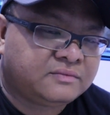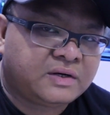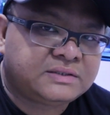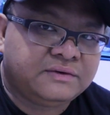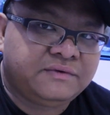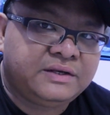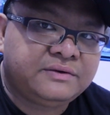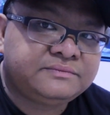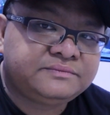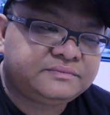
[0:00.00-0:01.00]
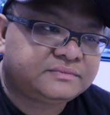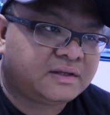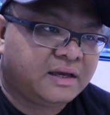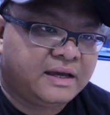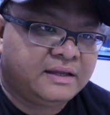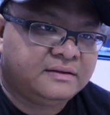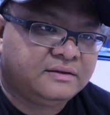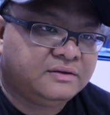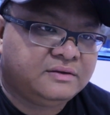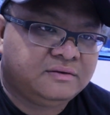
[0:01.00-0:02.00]
watch the video
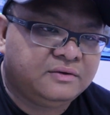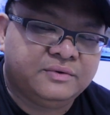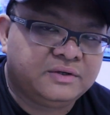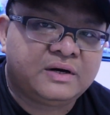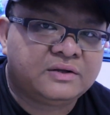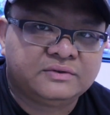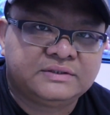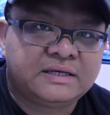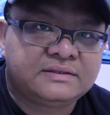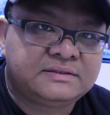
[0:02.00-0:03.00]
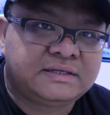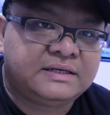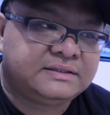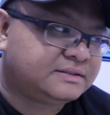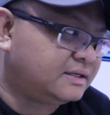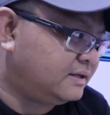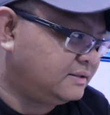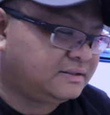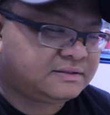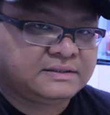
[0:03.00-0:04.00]
and you will know how to set this
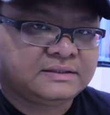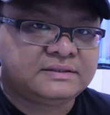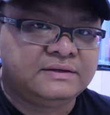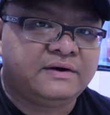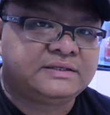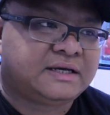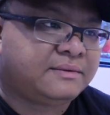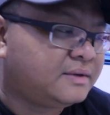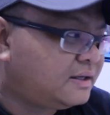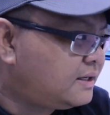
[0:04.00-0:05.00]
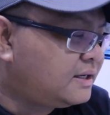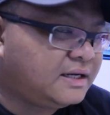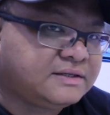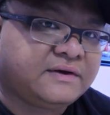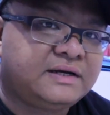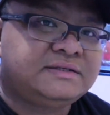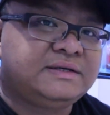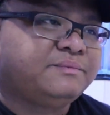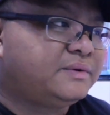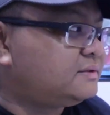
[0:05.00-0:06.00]
device up. It's very
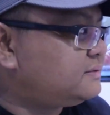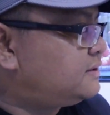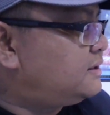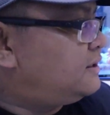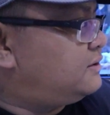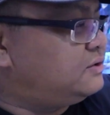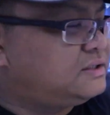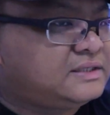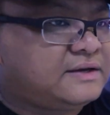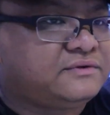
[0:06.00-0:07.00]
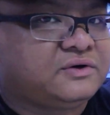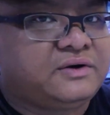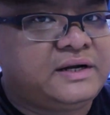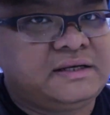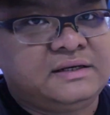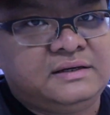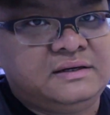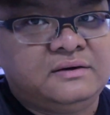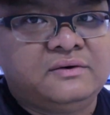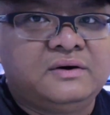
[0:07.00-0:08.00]
simple. You just have to connect
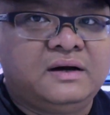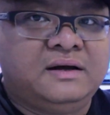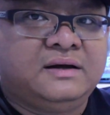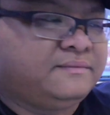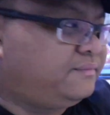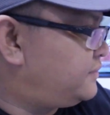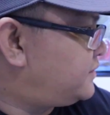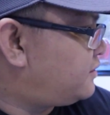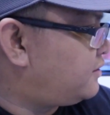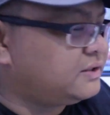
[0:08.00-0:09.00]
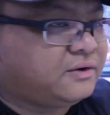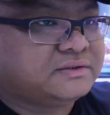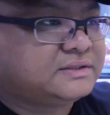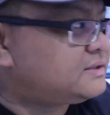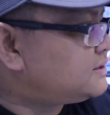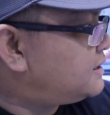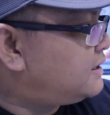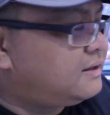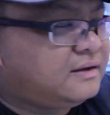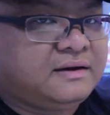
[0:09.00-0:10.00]
all the hoses,
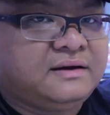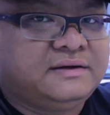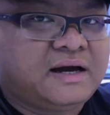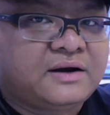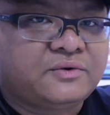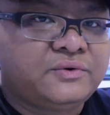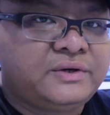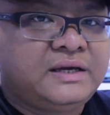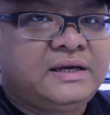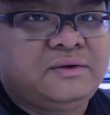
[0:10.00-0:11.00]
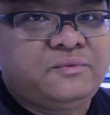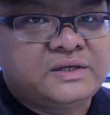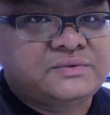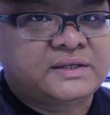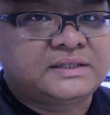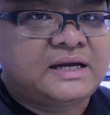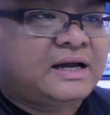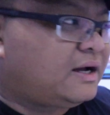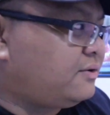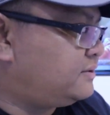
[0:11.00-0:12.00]
the RO in, wastewater
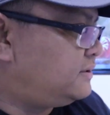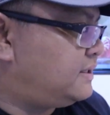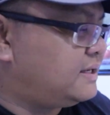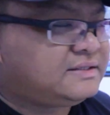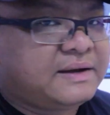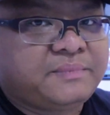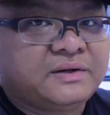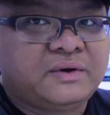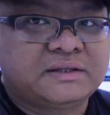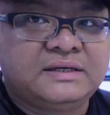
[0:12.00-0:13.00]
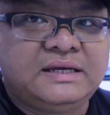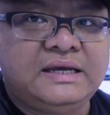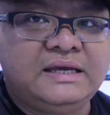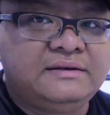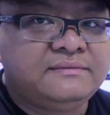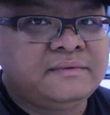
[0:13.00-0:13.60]
out, then sample water in.